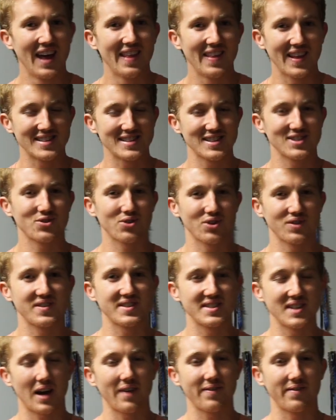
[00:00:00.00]
That's the sort of
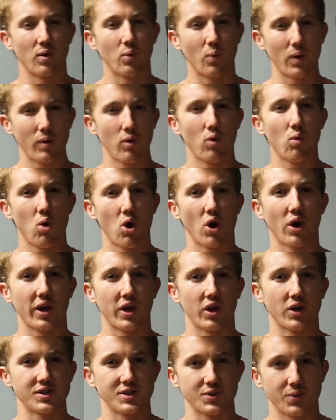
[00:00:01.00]
stuff that we were
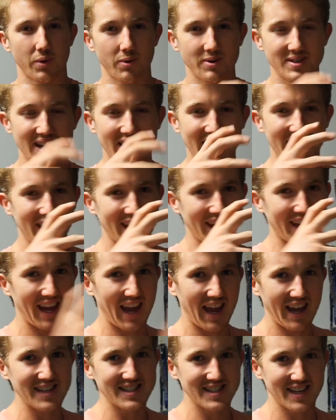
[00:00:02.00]
working on. So we were taking
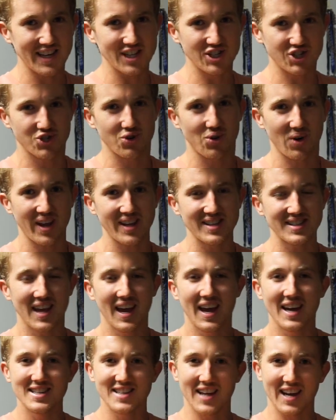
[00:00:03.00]
case histories,
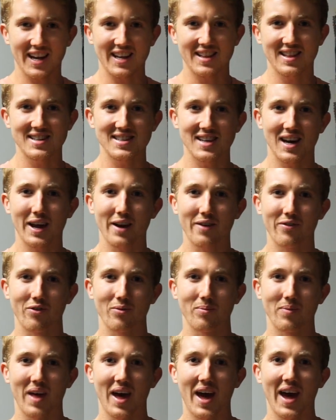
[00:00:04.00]
taking the data
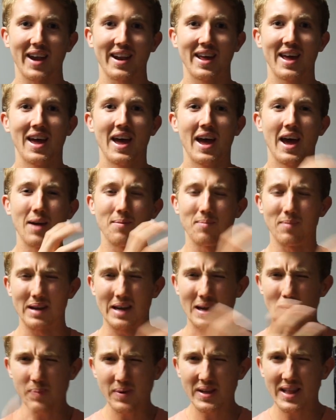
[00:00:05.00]
from that,
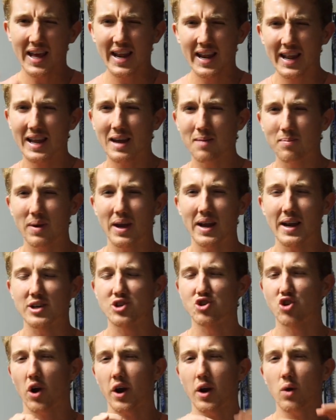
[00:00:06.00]
manipulating a bit and
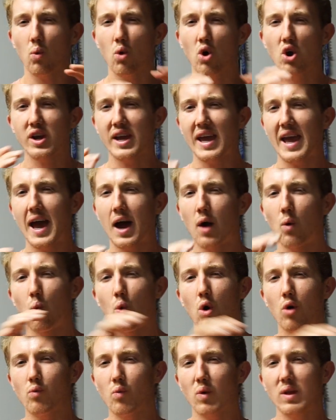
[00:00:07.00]
trying to work out
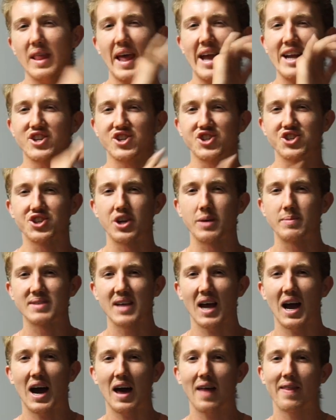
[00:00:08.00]
what relationships
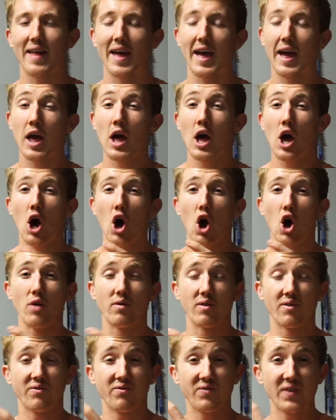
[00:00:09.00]
are there
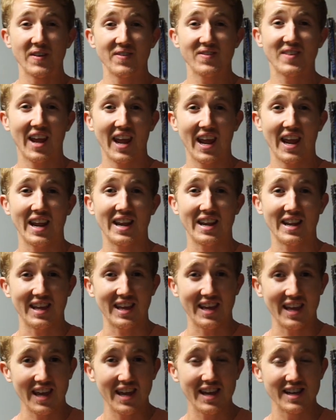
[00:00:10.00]
over 15
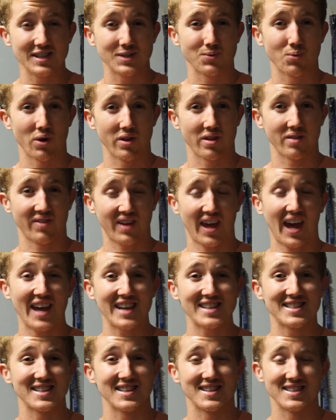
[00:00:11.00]
years worth of
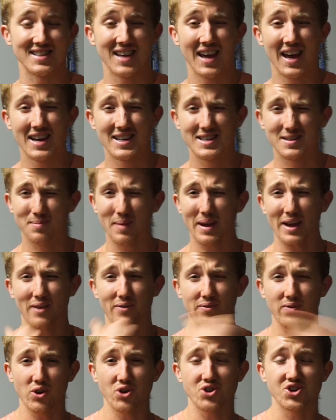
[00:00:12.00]
cases to make
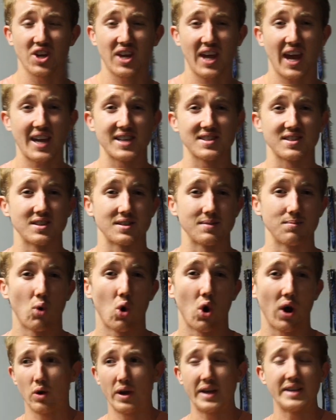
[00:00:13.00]
future cases
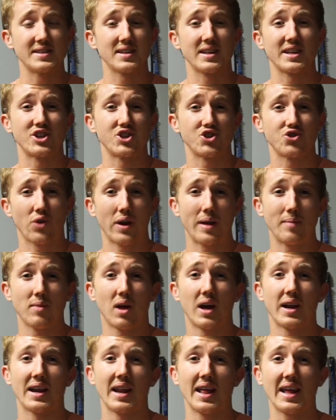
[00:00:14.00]
more easily
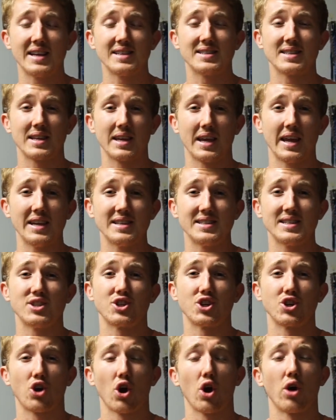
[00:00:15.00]
streamlined and easily easy
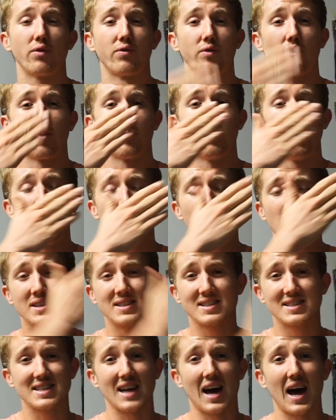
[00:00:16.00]
to go from
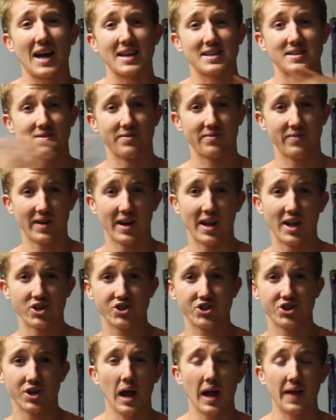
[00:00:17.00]
start to
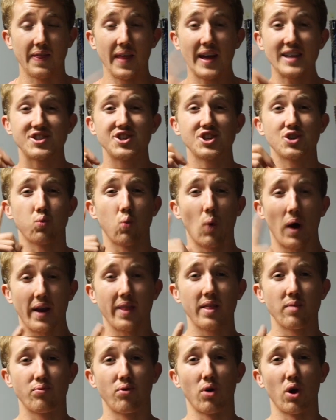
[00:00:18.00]
finish. And that's just one of
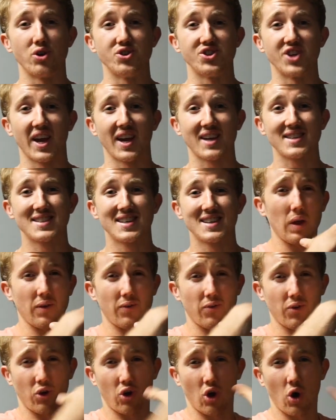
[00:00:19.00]
the projects.
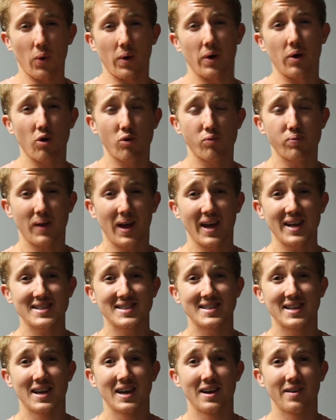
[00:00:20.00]
If you're going to a
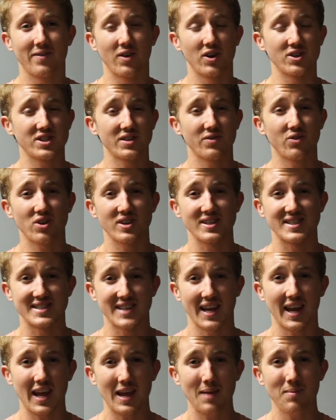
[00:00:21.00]
place, first of all is
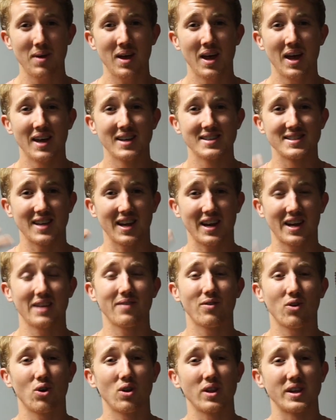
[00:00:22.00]
team, second of
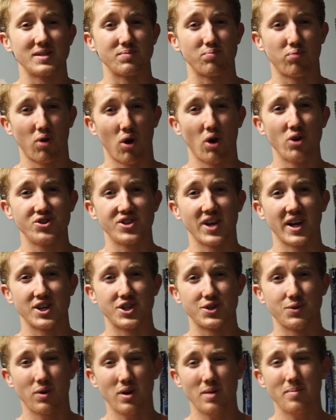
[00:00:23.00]
all is
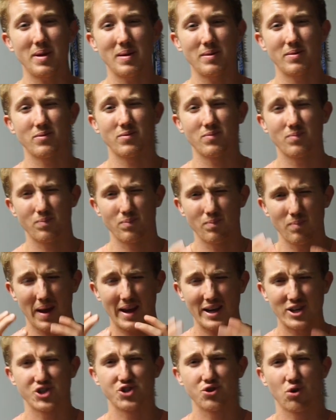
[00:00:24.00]
projects. You wanna be
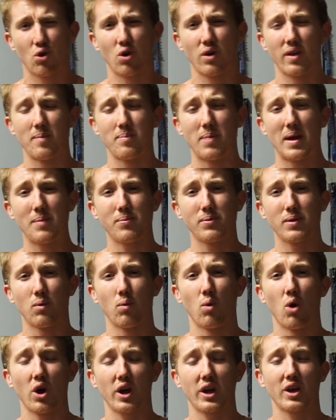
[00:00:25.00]
make sure that people are
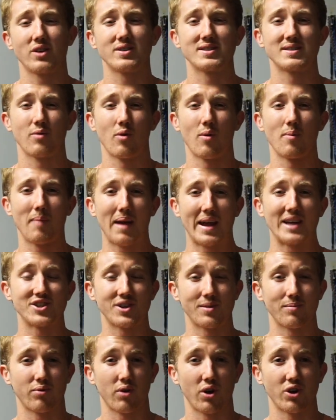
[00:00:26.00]
working on some
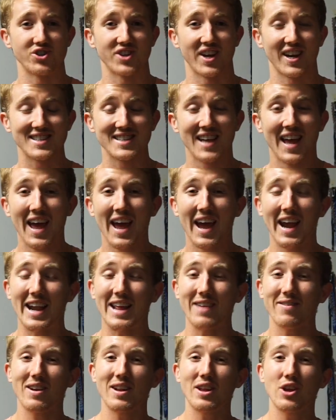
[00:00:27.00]
amazing projects. And
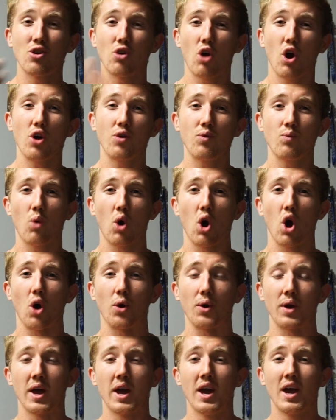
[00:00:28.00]
even in your own
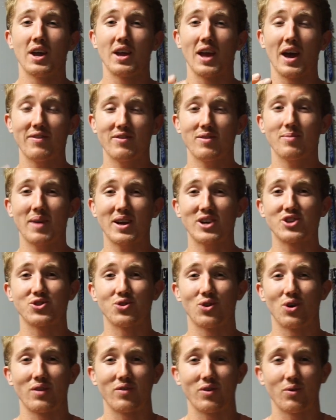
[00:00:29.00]
world, you have to make
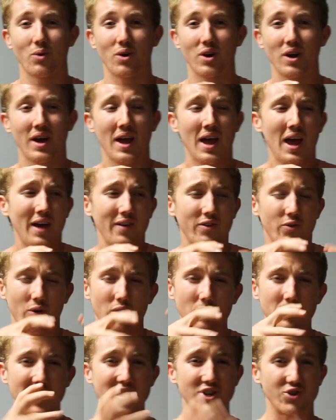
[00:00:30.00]
sure if you wanna if you
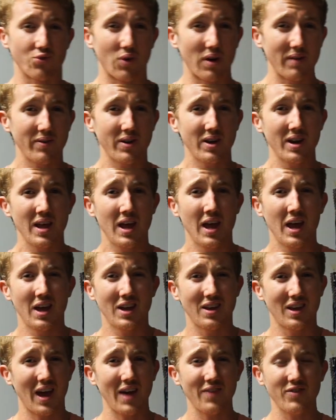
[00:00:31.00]
wanna be driven
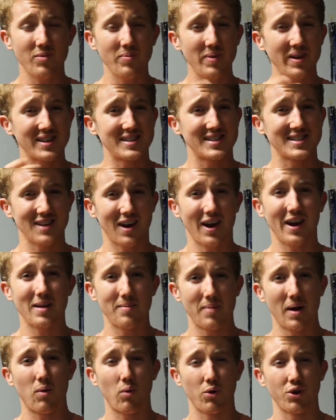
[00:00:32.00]
you have to be excited
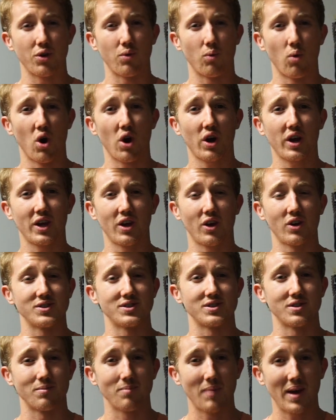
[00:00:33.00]
about what you're working on.
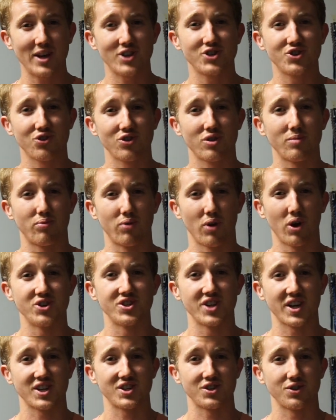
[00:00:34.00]
So make sure the
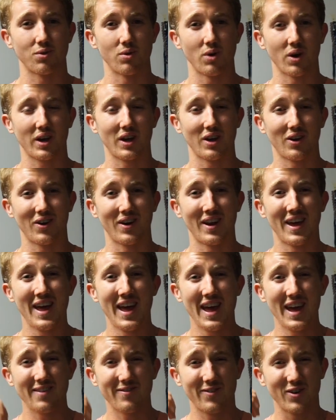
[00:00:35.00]
projects you're working on,
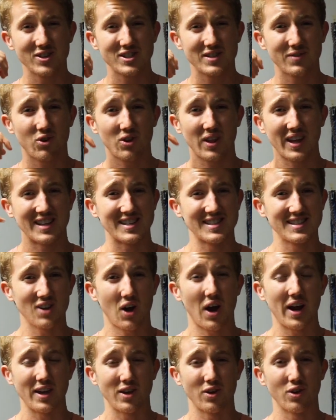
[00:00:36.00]
first of all,
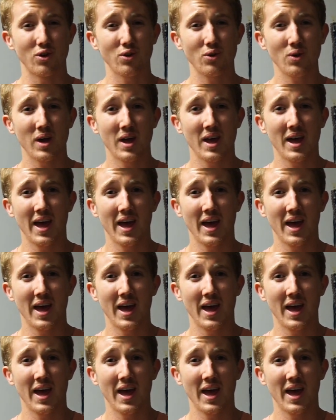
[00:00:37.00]
excite you.